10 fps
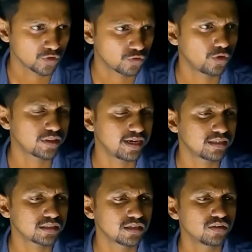For
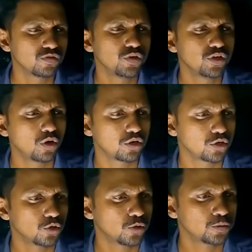that, we all
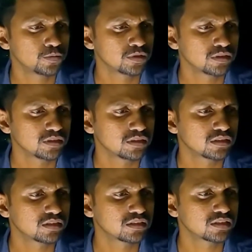know
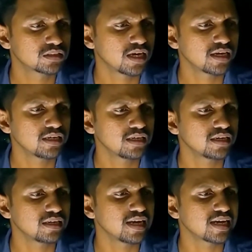sine
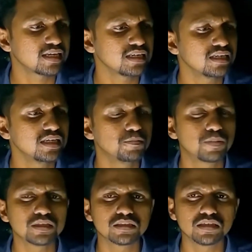90
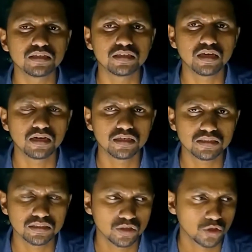plus theta is